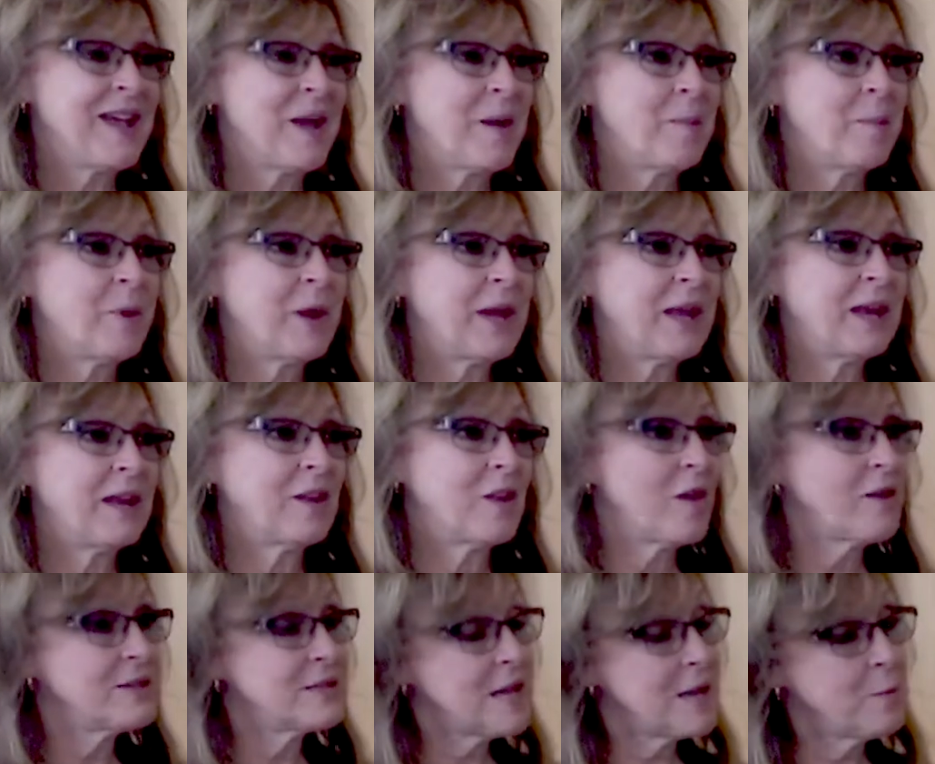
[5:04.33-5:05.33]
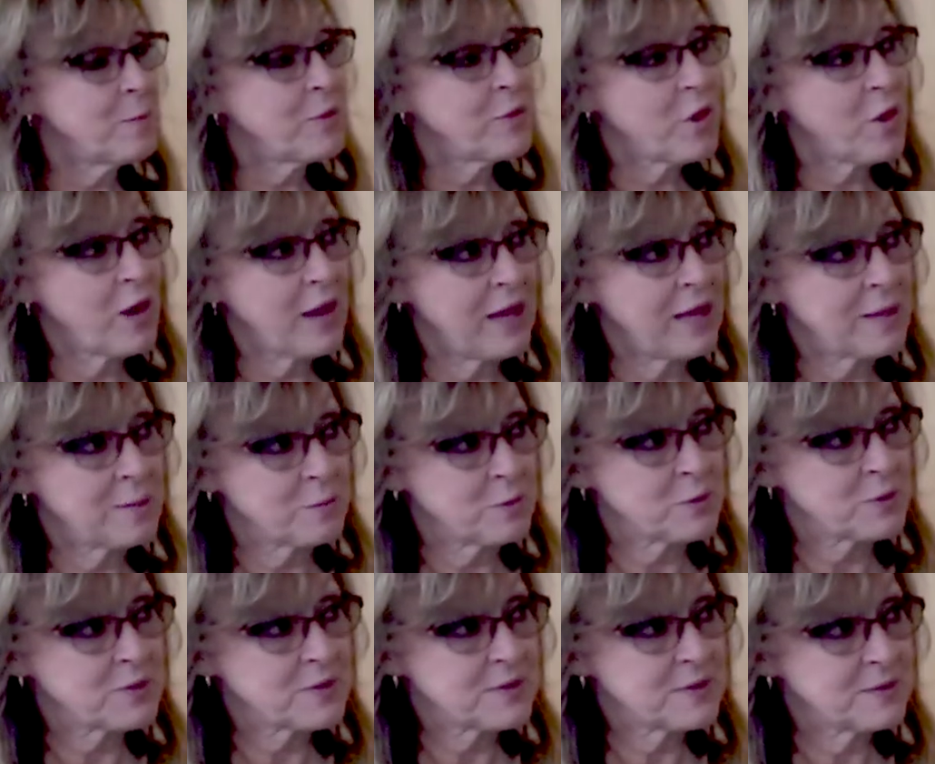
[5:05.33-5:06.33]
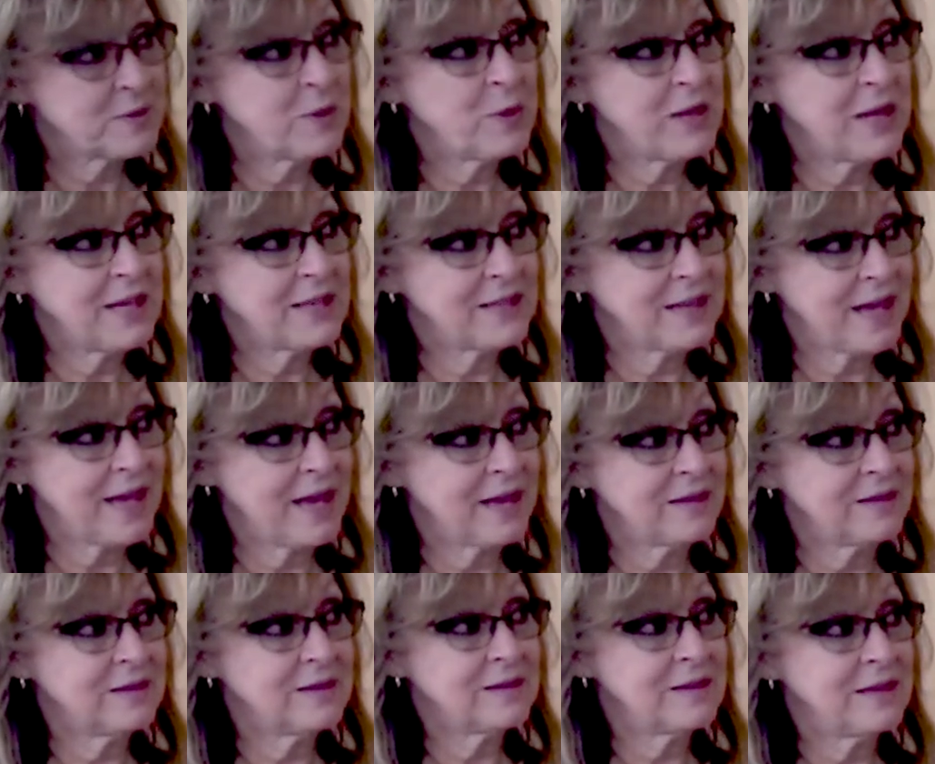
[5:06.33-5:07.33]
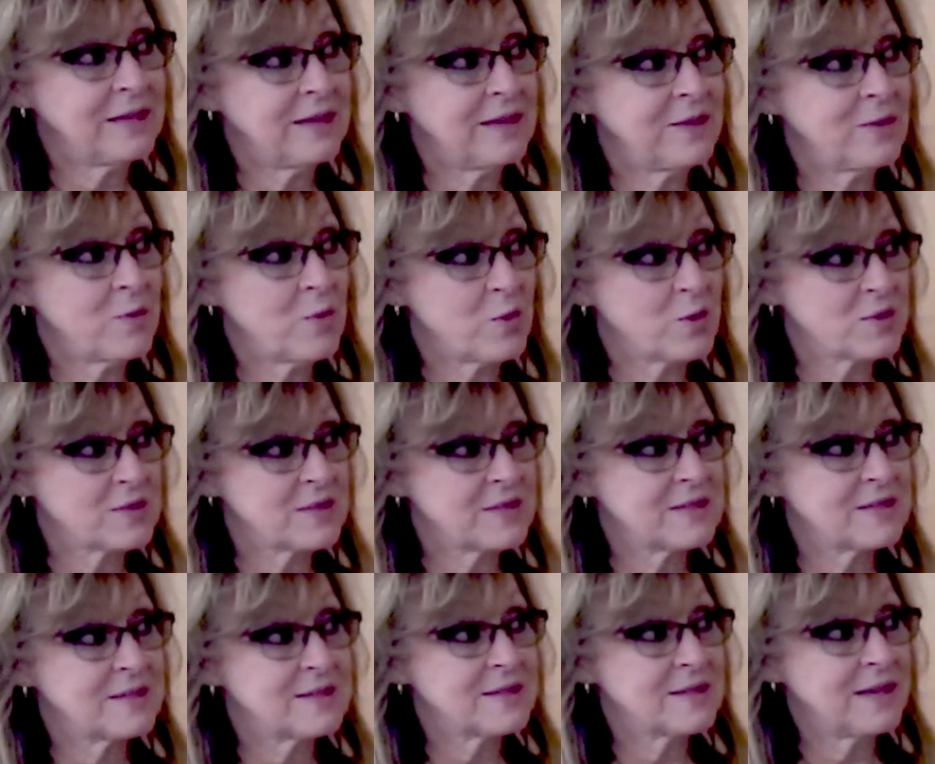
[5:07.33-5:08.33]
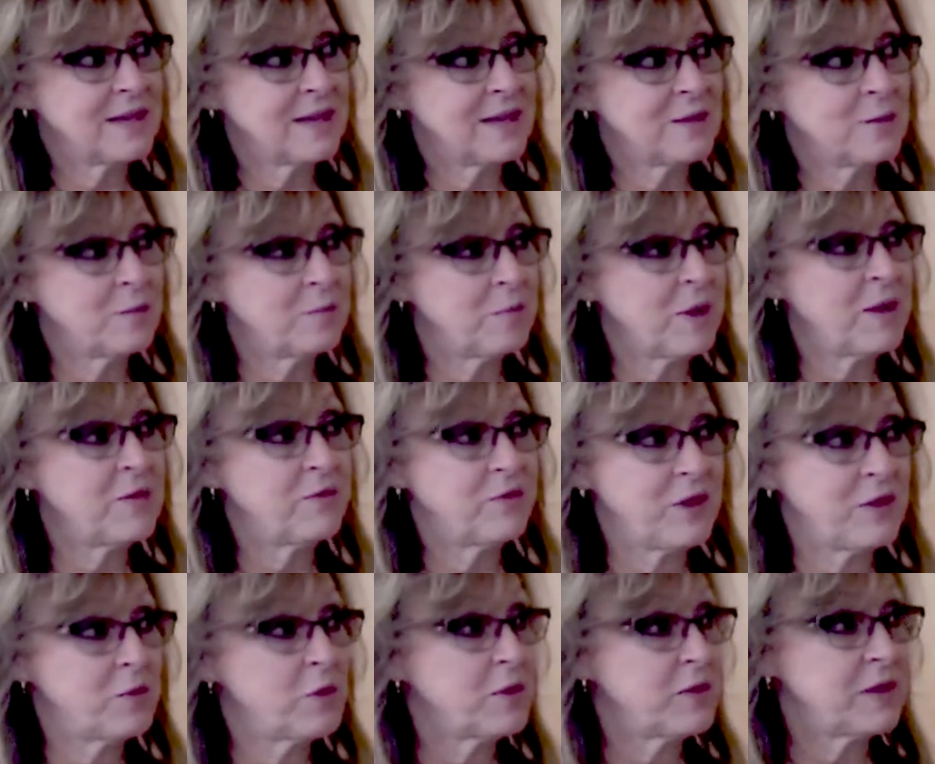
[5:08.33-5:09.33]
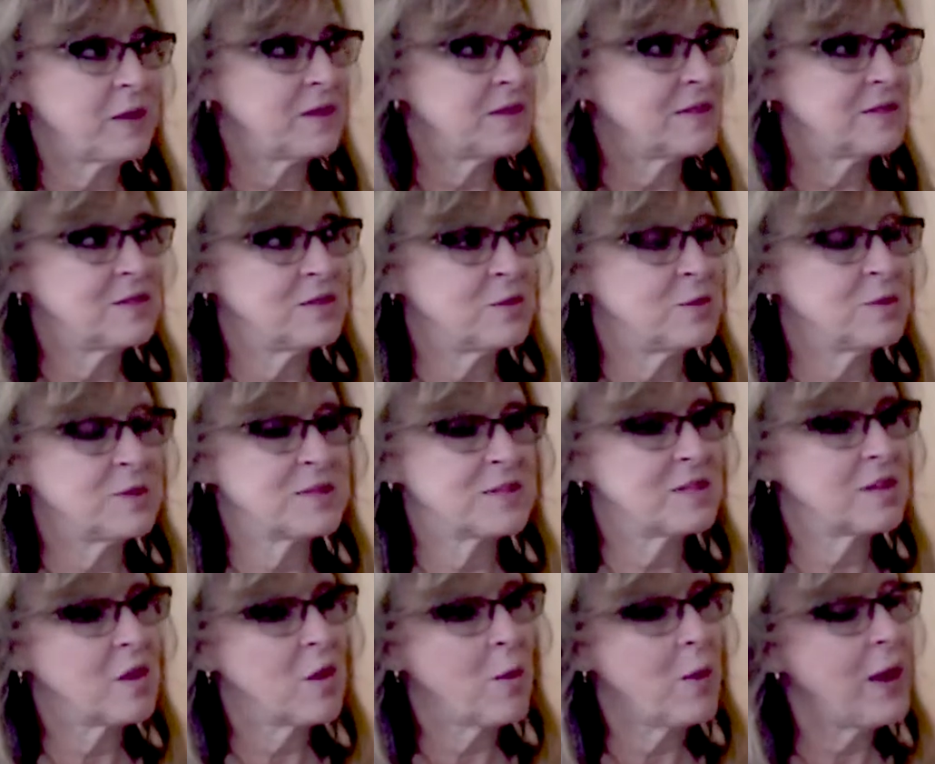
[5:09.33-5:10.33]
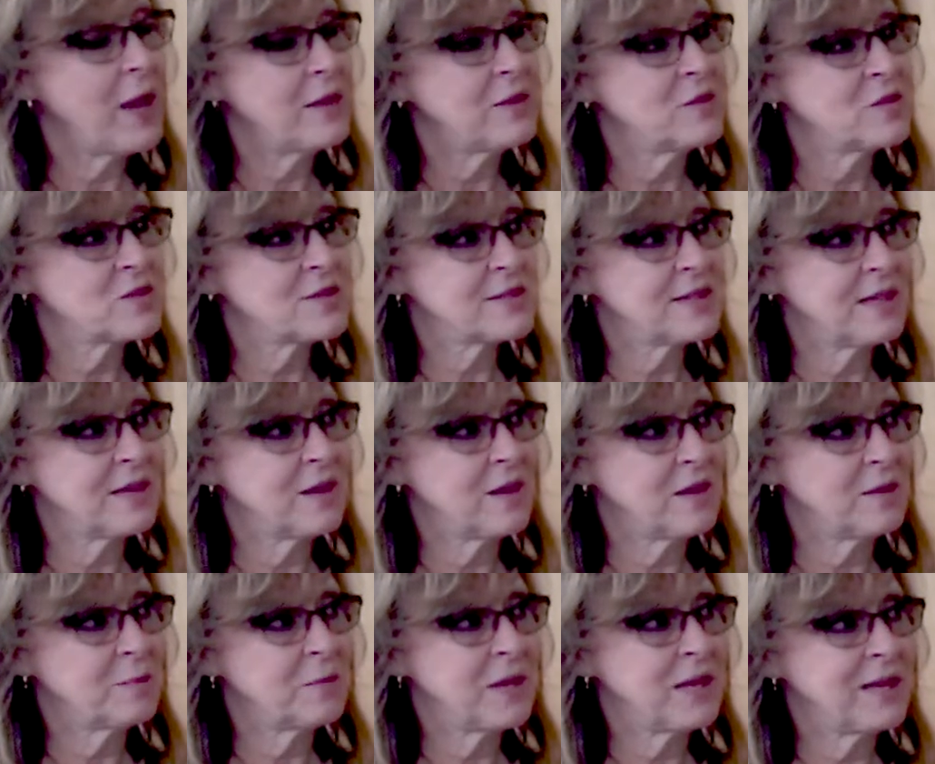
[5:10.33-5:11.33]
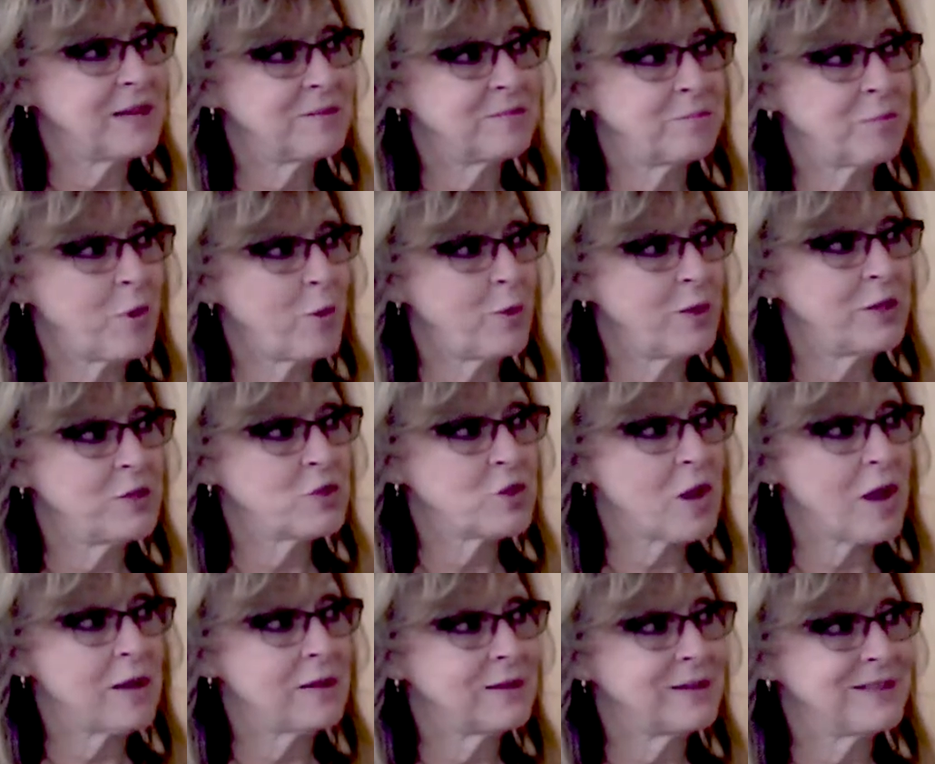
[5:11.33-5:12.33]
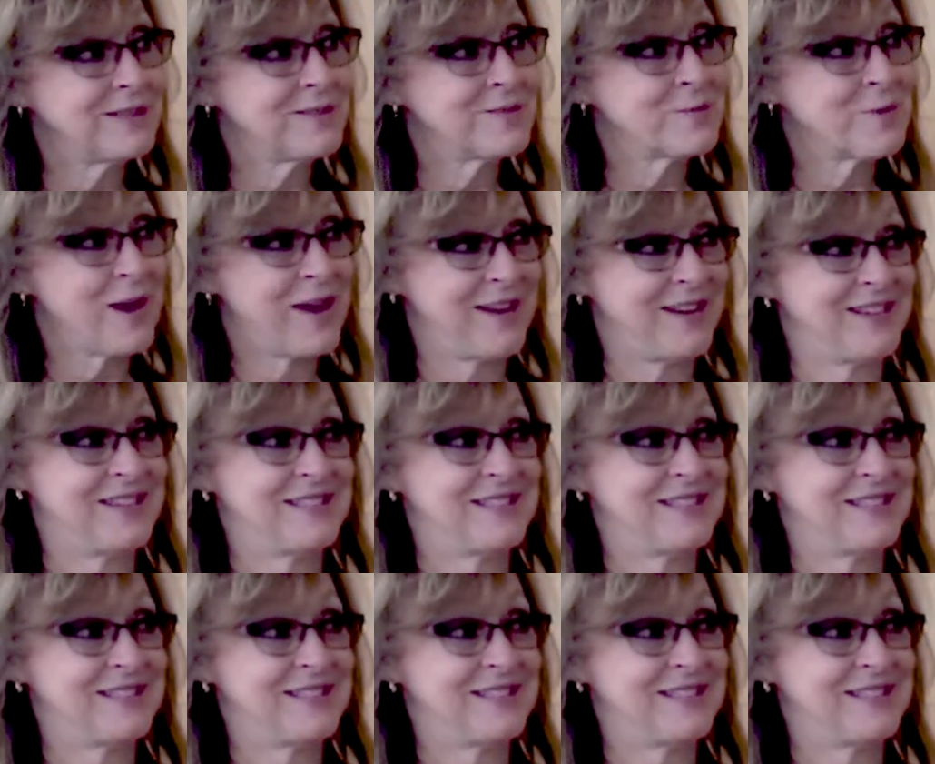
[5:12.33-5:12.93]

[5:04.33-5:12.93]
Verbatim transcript: But a lot of time with our animals. We had cattle and the horses, and my favorite thing to do is to go out and just get on my pony Chocolate and ride.